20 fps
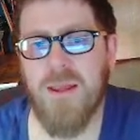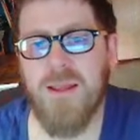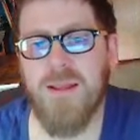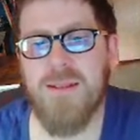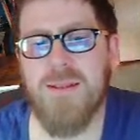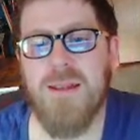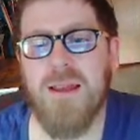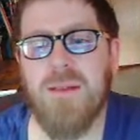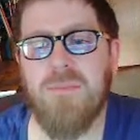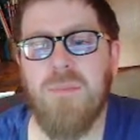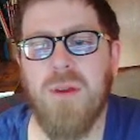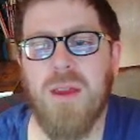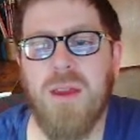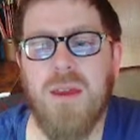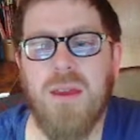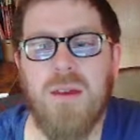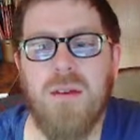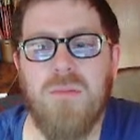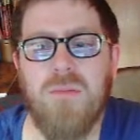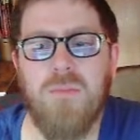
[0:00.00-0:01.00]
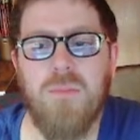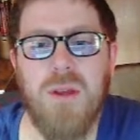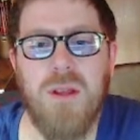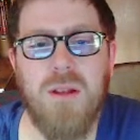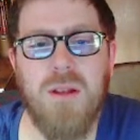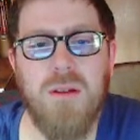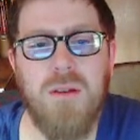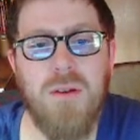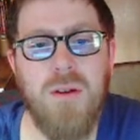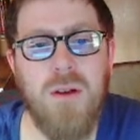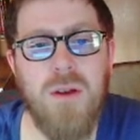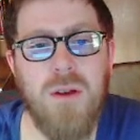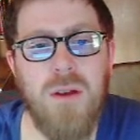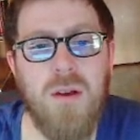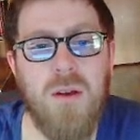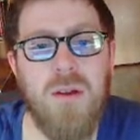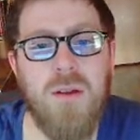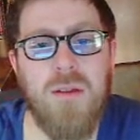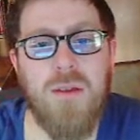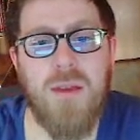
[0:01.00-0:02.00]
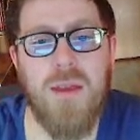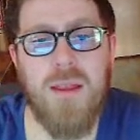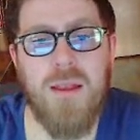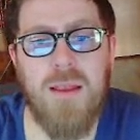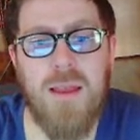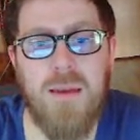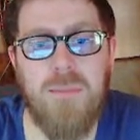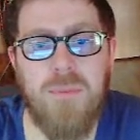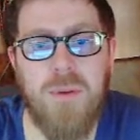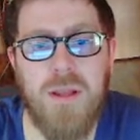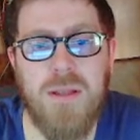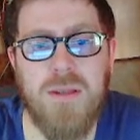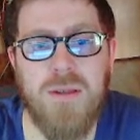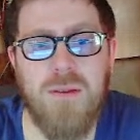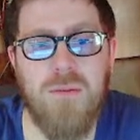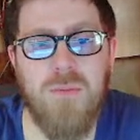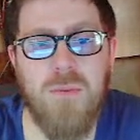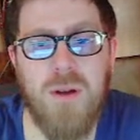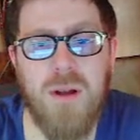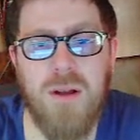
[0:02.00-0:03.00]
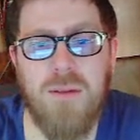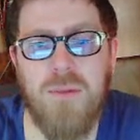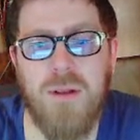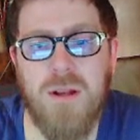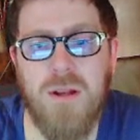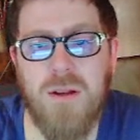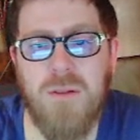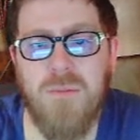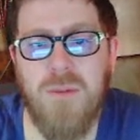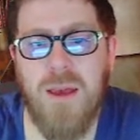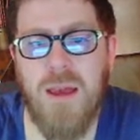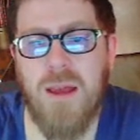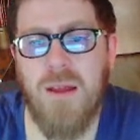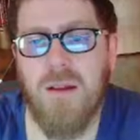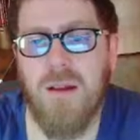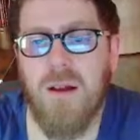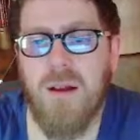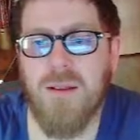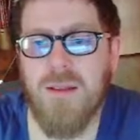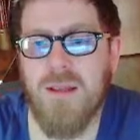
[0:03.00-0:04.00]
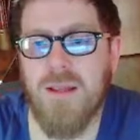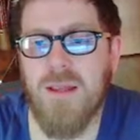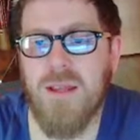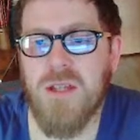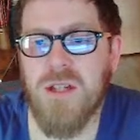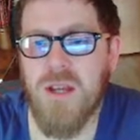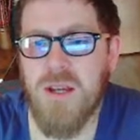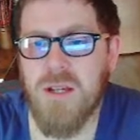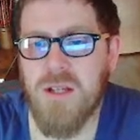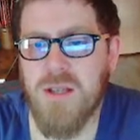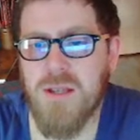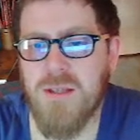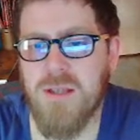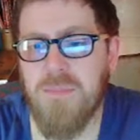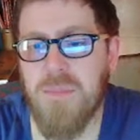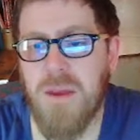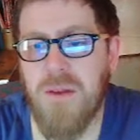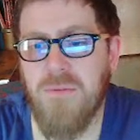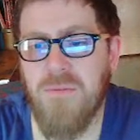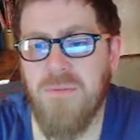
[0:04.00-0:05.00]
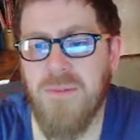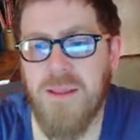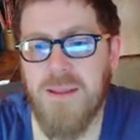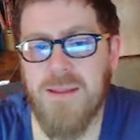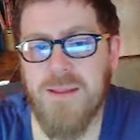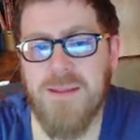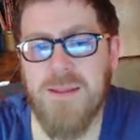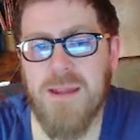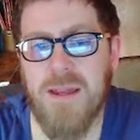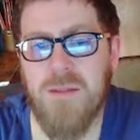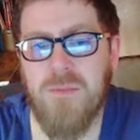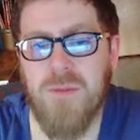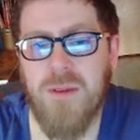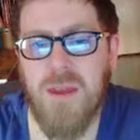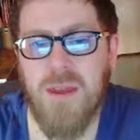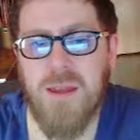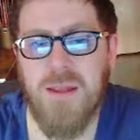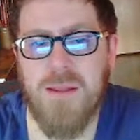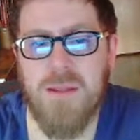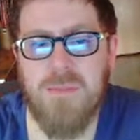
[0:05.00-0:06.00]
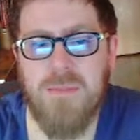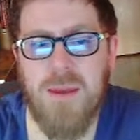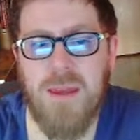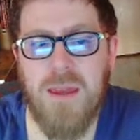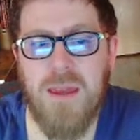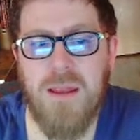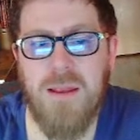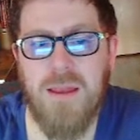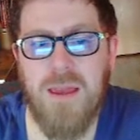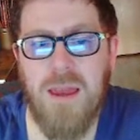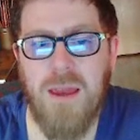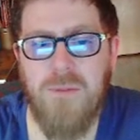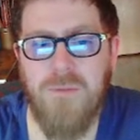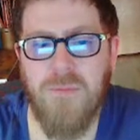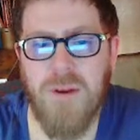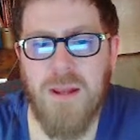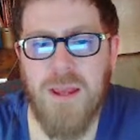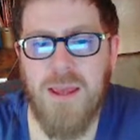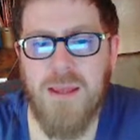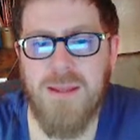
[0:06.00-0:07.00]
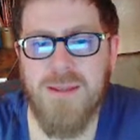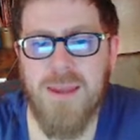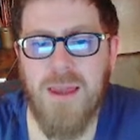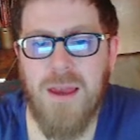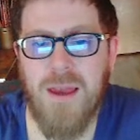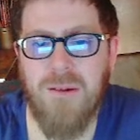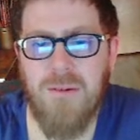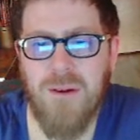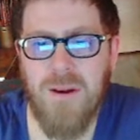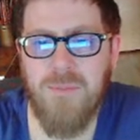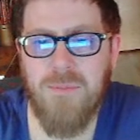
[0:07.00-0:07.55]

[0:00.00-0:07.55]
Instead, Mickey have been kidnapped by two workmen in a van. RTD changed this to be a fun scene for kids, making the everyday scary.